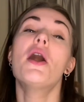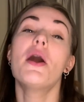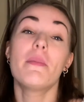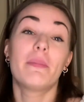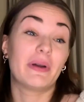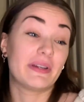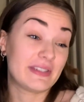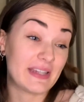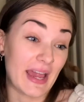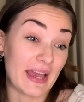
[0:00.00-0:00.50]

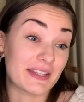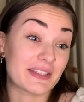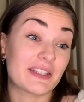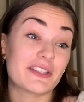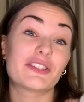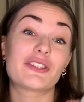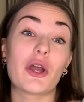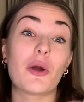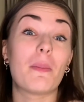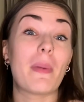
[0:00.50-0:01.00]
But yes,
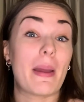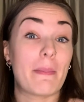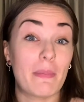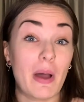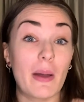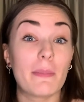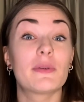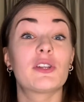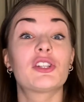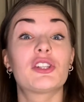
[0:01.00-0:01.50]
so my
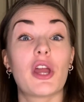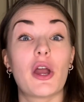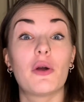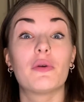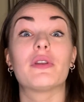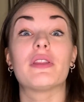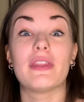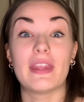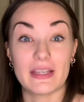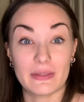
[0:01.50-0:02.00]
mum
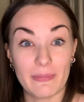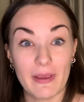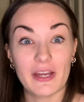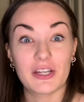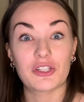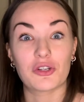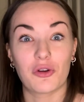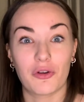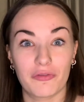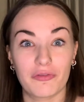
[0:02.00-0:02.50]
showed this
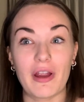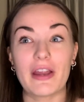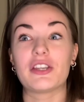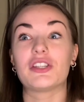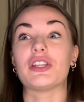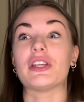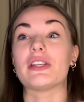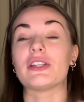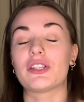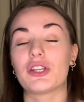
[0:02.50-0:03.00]
picture of
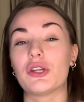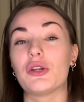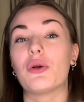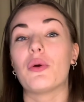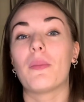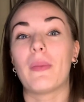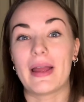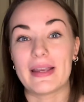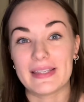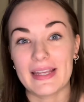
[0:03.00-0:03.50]
Reggie to
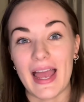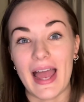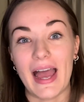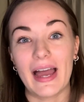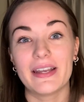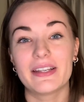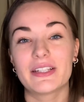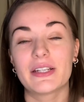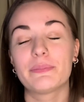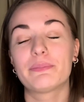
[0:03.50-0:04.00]
my
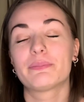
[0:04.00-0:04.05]
dad.